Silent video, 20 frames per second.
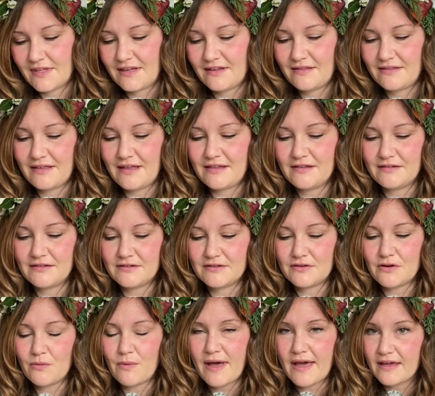then
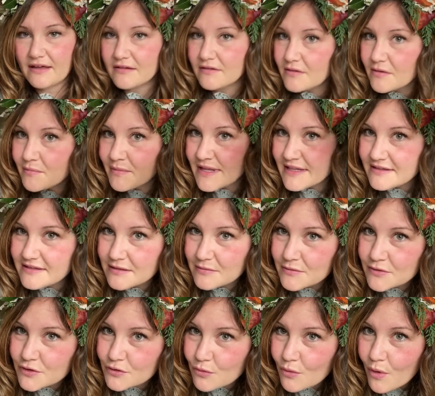Snow White meets some
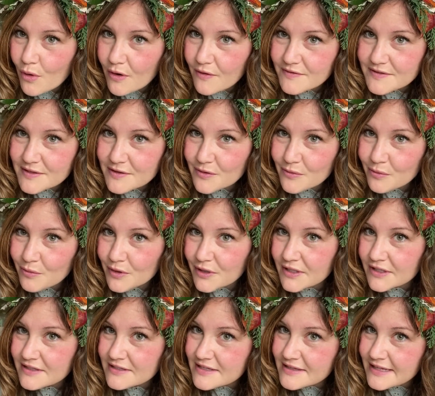dwarves in the
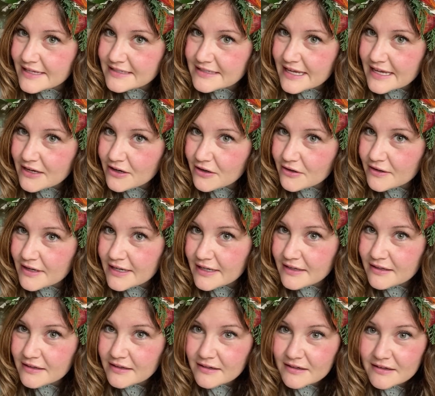woods, and they take her
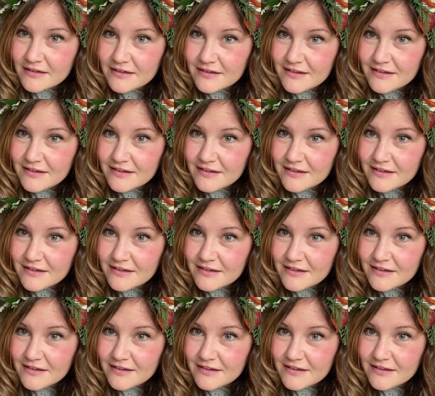in.